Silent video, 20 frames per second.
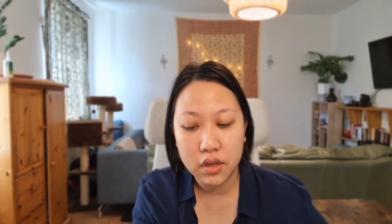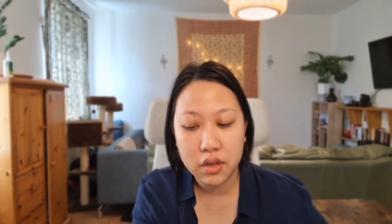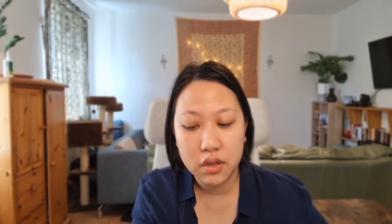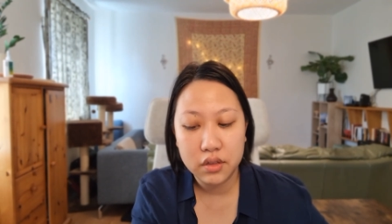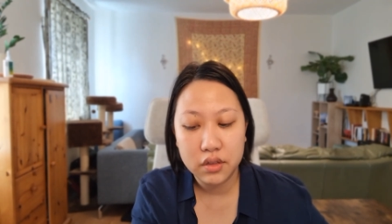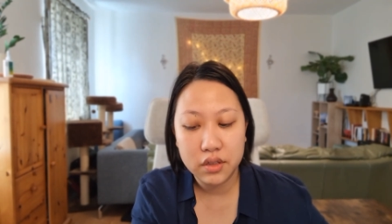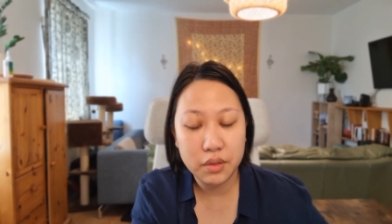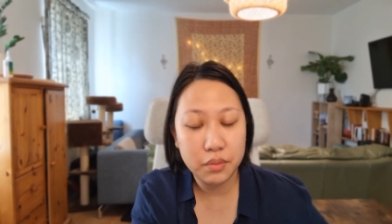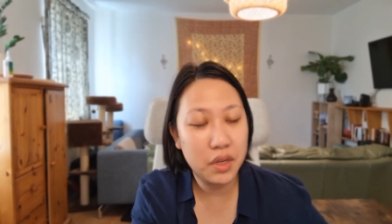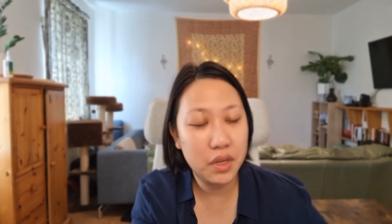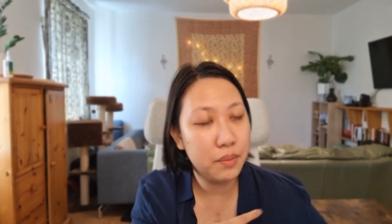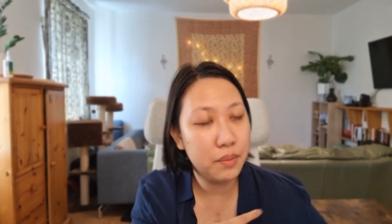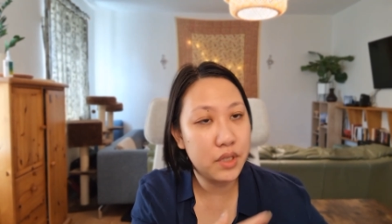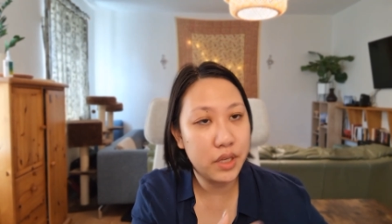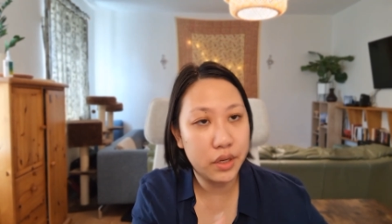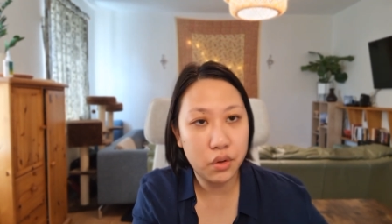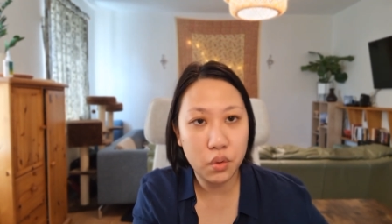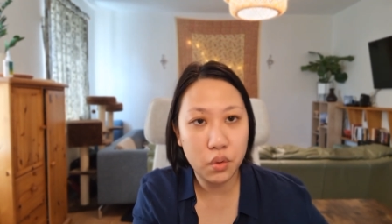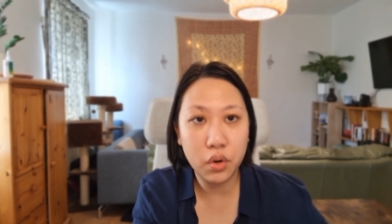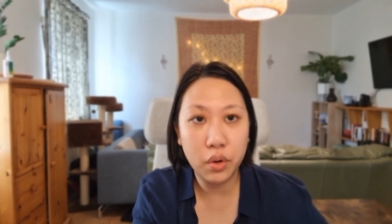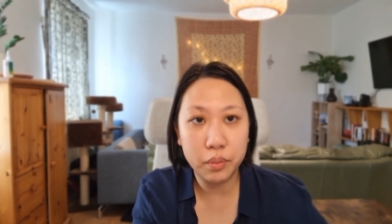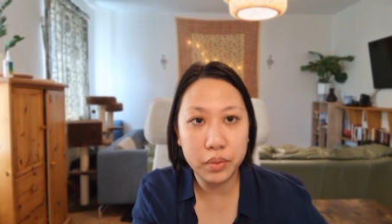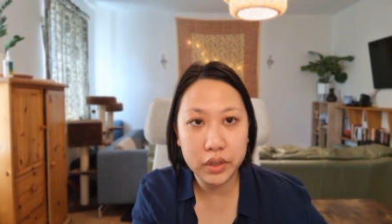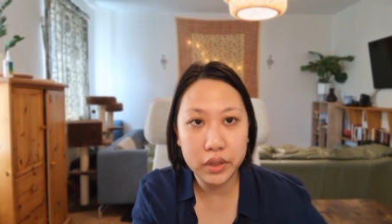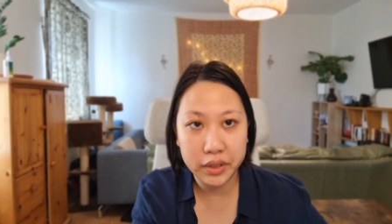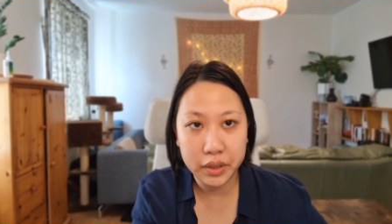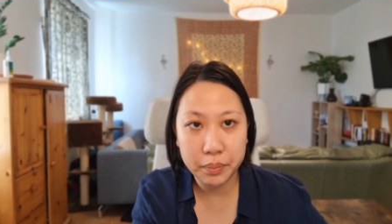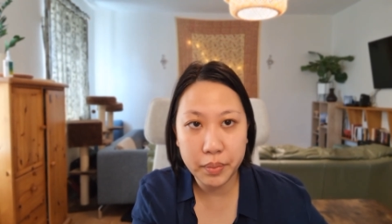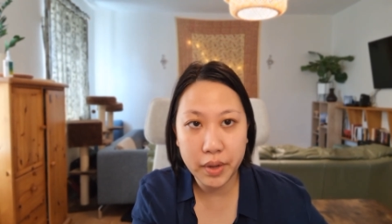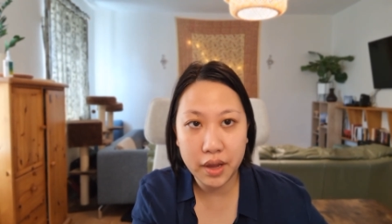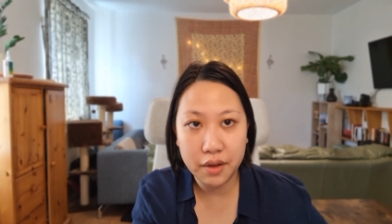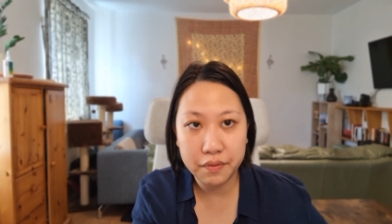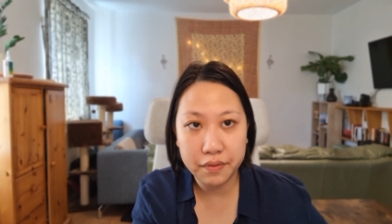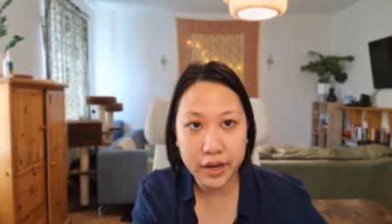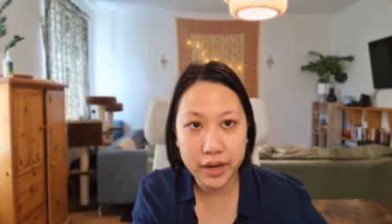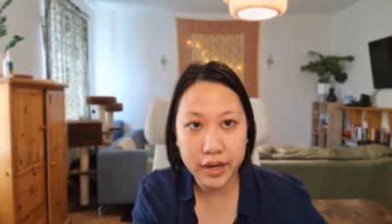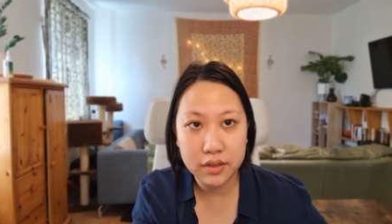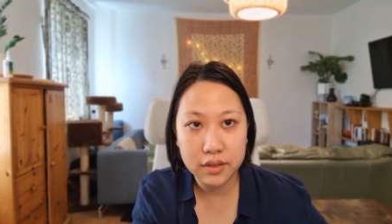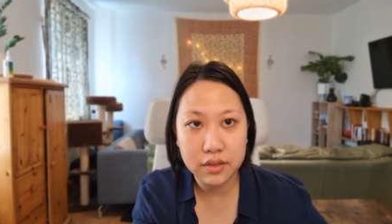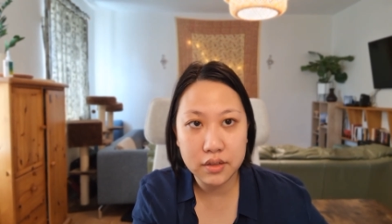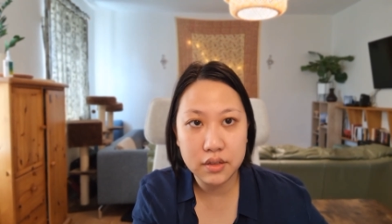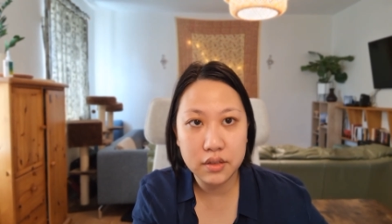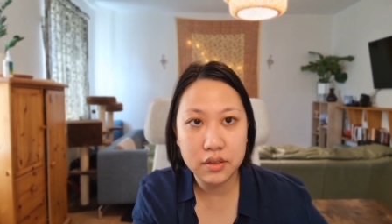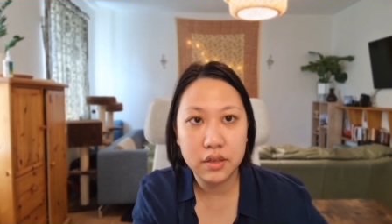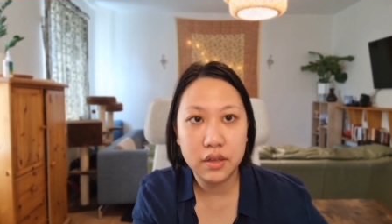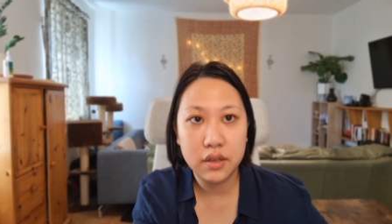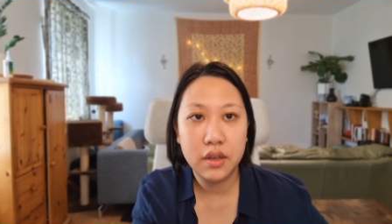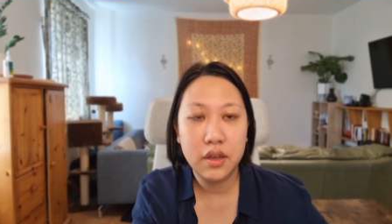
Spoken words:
Sometimes I go completely barefaced,